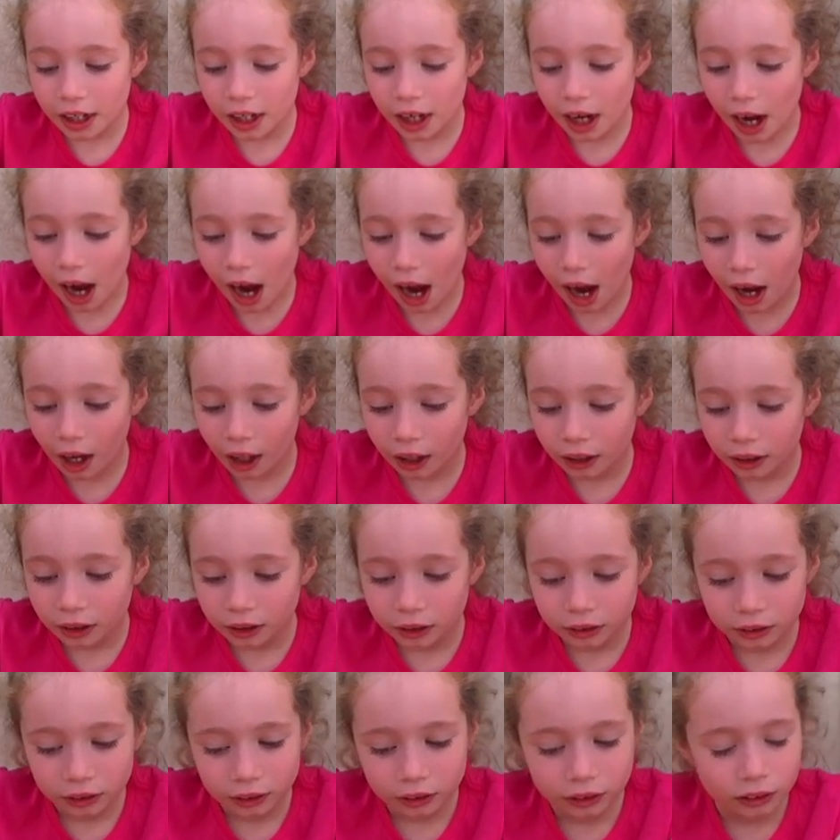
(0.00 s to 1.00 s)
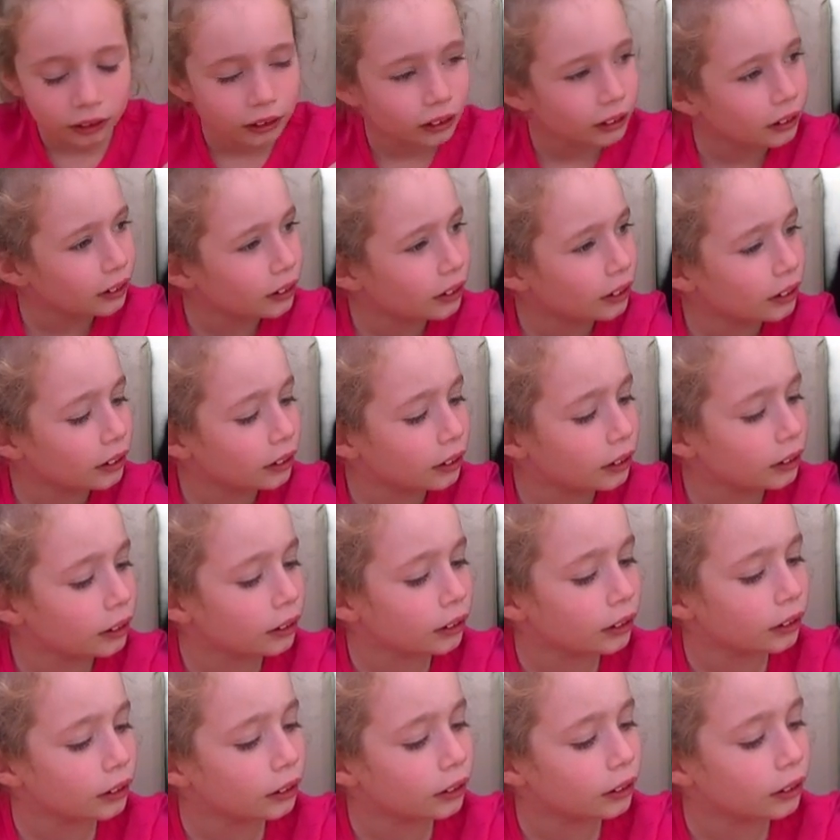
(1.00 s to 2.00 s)

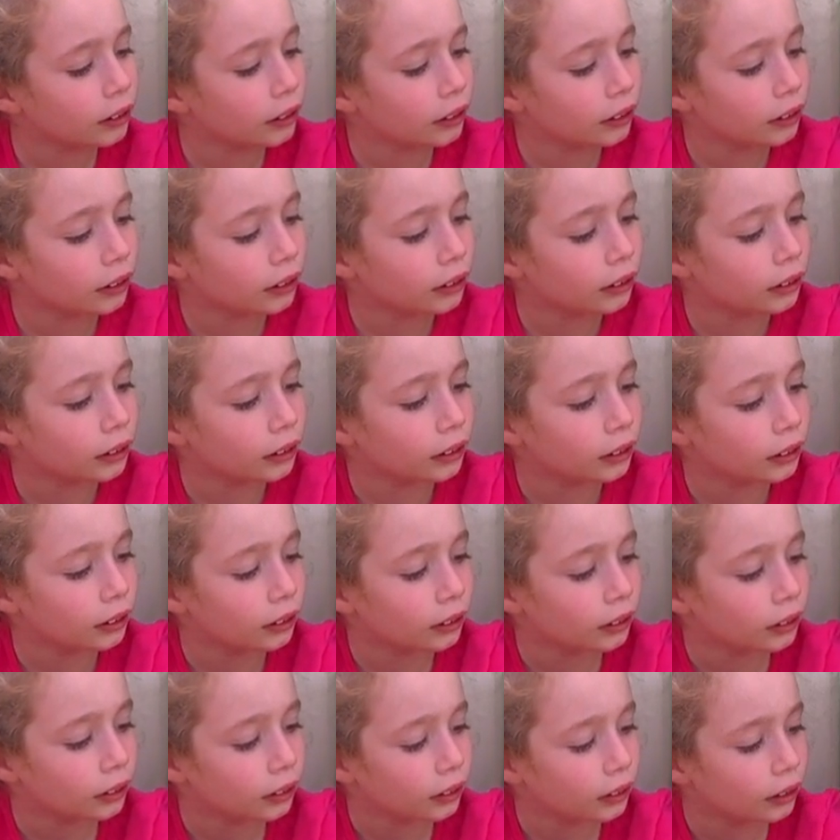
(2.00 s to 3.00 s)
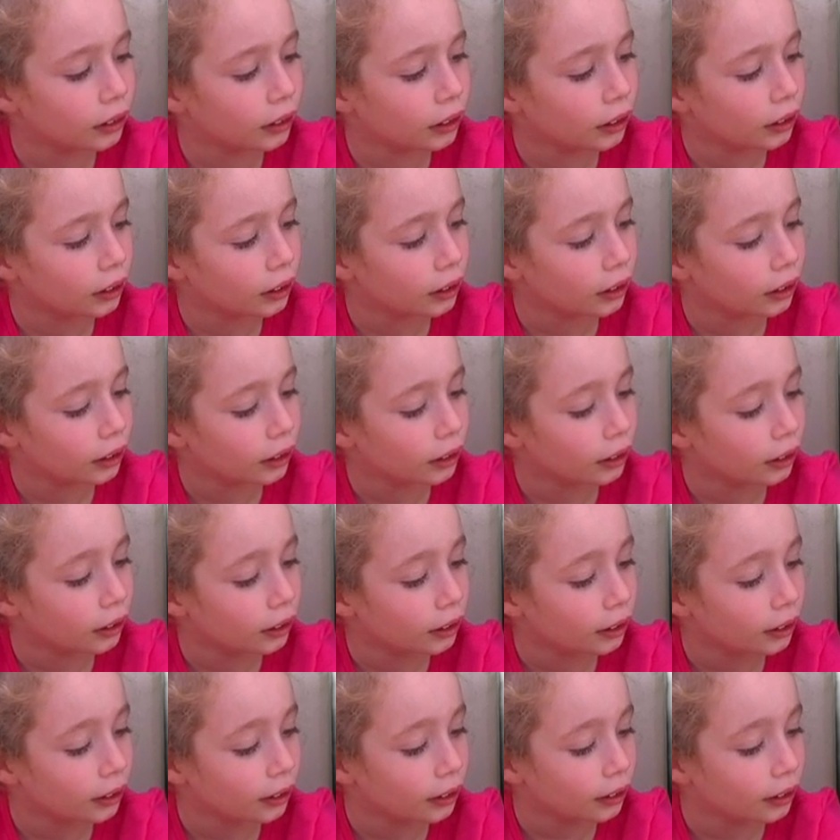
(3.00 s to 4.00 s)

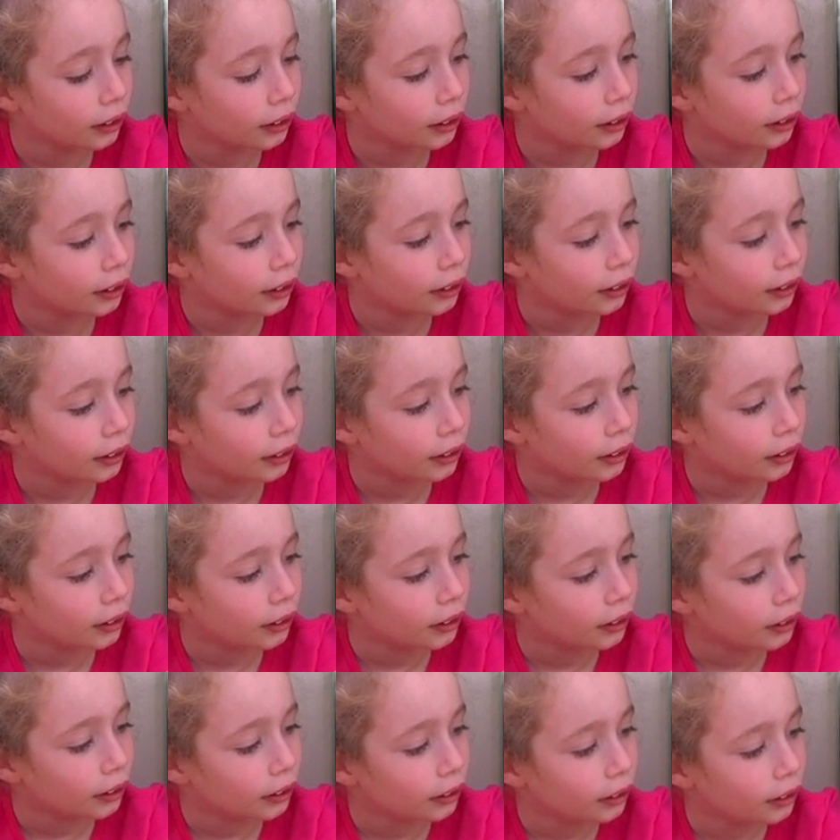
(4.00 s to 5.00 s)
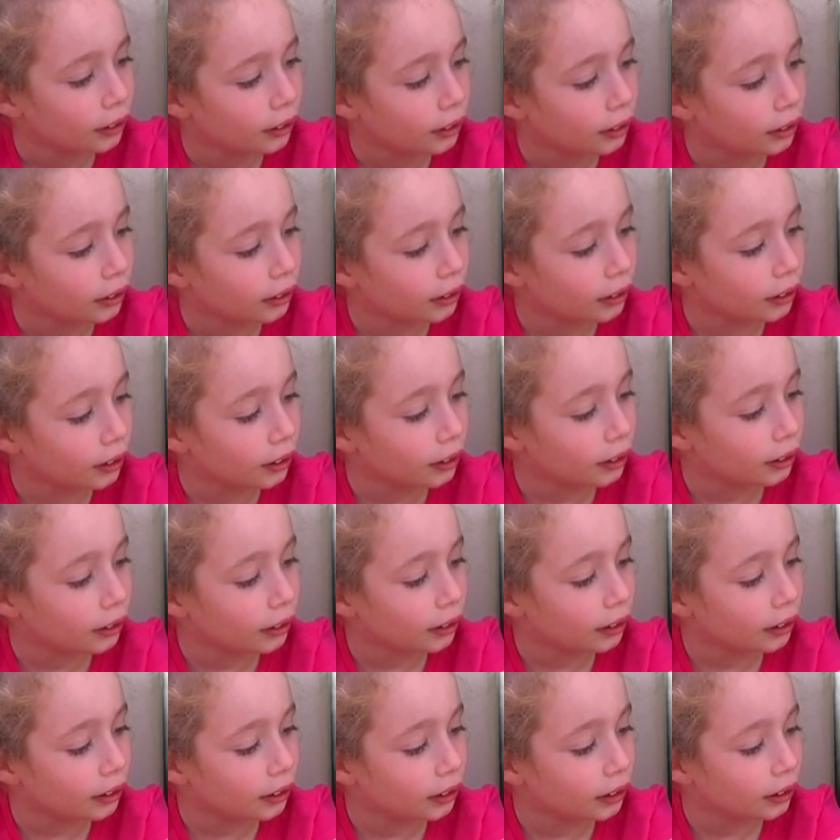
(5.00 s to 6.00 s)

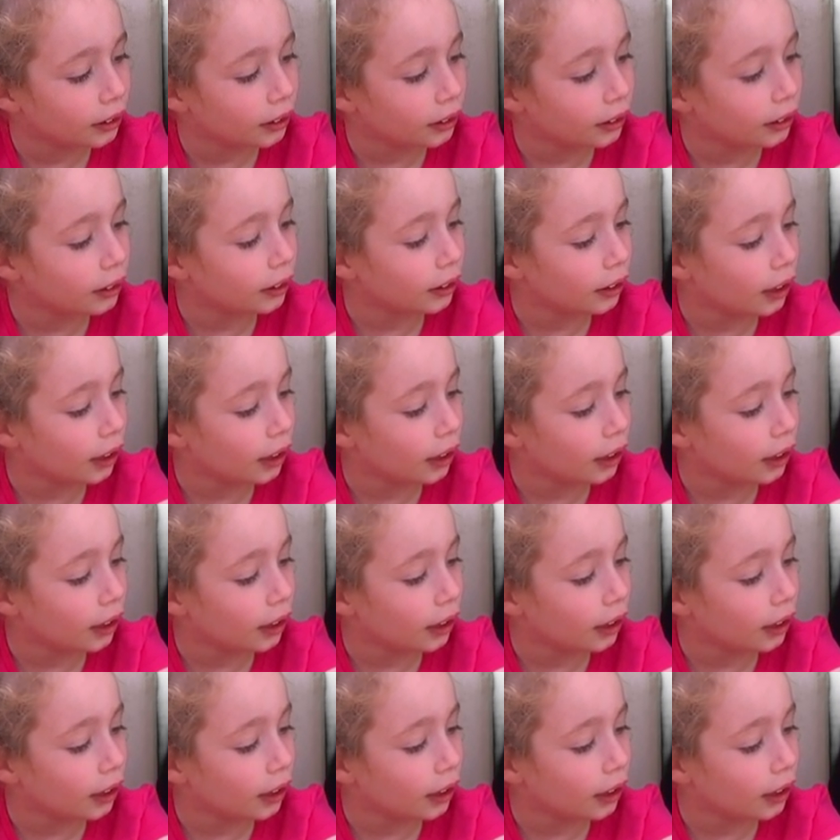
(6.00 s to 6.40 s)
[no speech]